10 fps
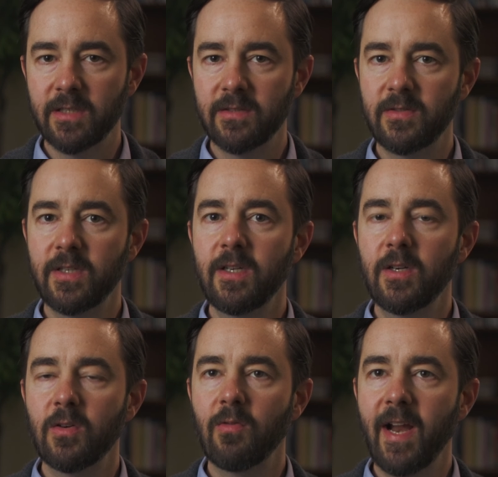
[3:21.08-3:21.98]
of
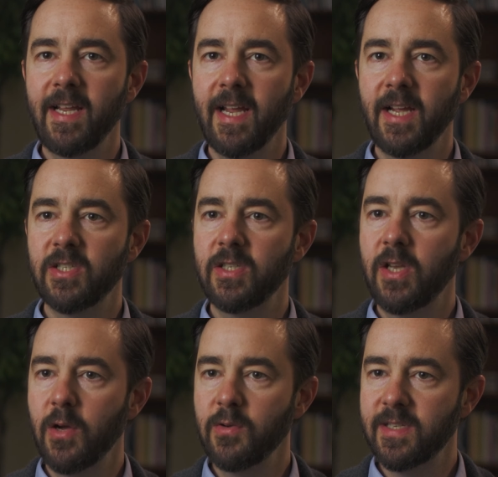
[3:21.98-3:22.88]
radiation
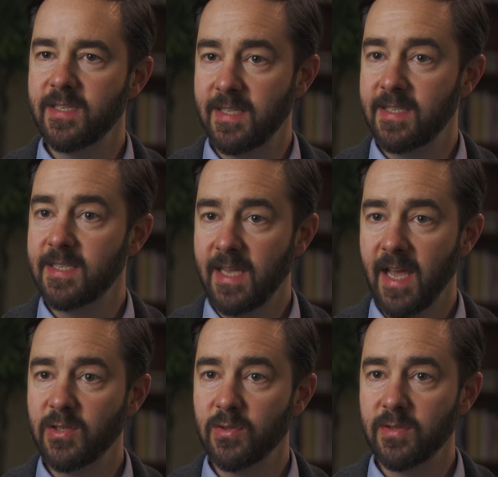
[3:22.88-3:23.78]
doses and
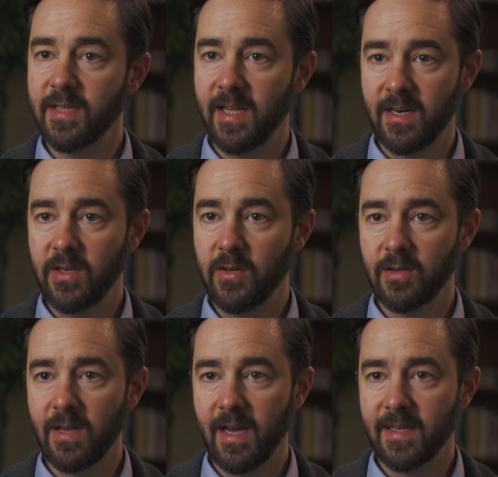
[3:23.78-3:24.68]
schedules that are
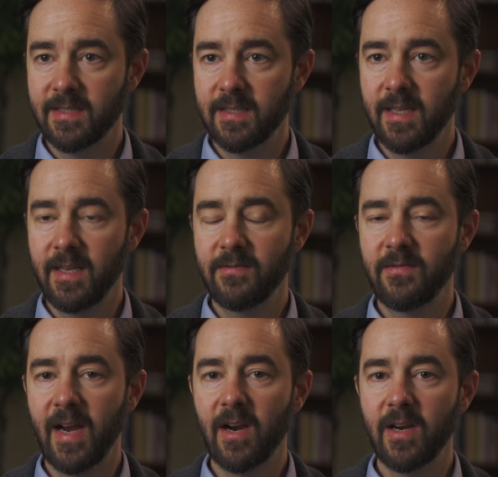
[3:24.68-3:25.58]
utilized, and they
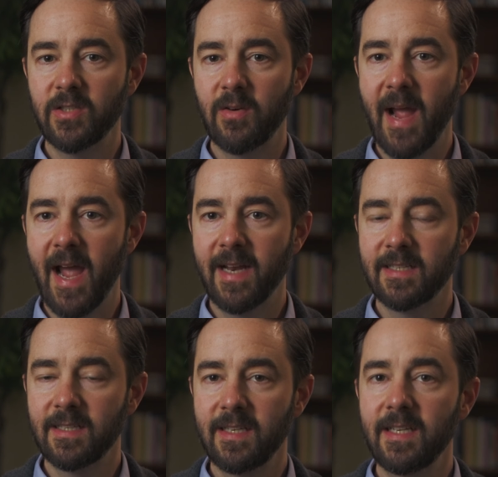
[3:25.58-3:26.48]
vary
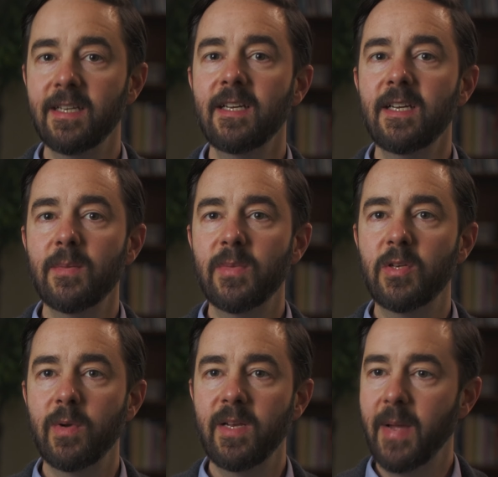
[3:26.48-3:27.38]
dramatically
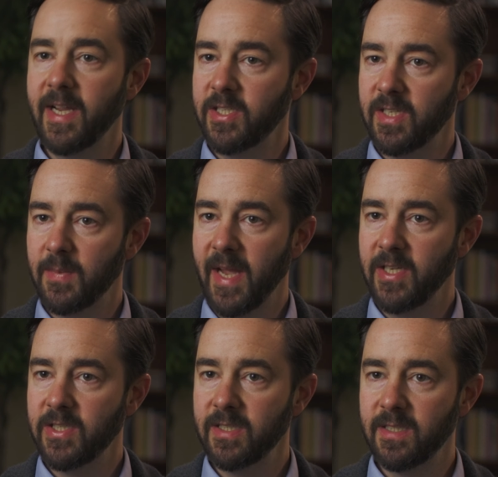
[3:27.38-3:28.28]
between patient to
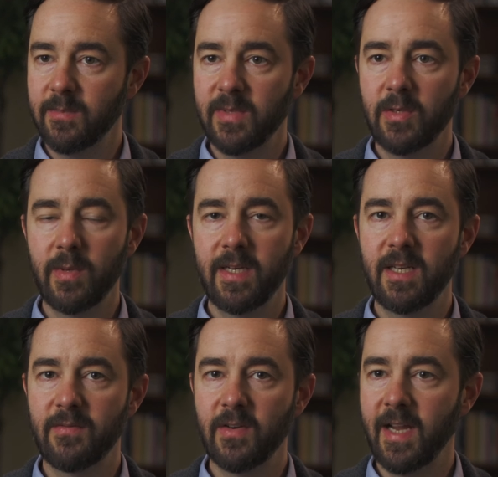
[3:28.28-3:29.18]
patient and between
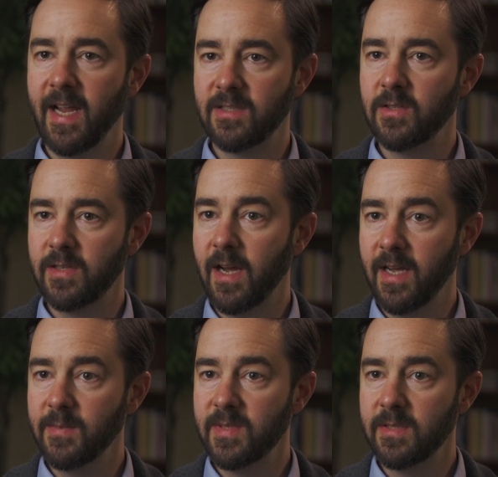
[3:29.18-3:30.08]
different cancer
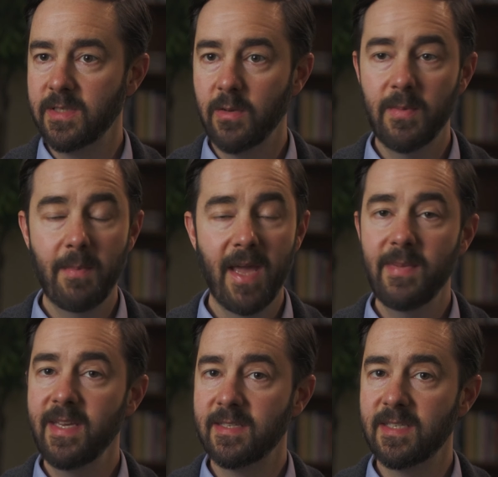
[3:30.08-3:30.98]
types. So it may
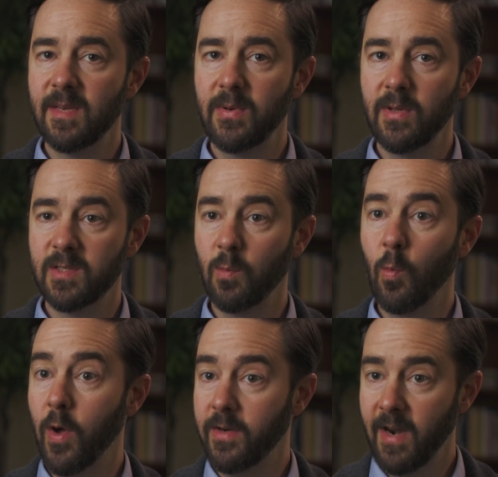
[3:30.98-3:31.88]
be as simple as
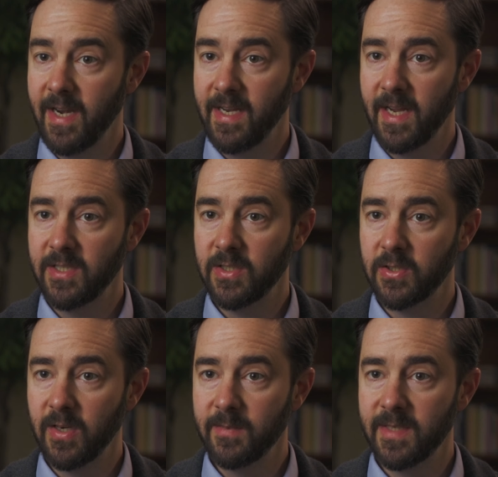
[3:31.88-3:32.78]
one radiation
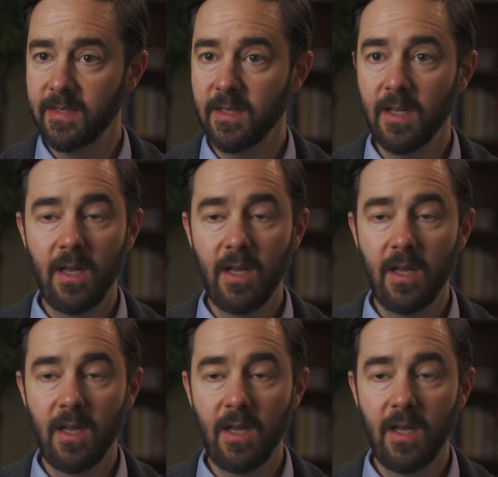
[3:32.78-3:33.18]
treatment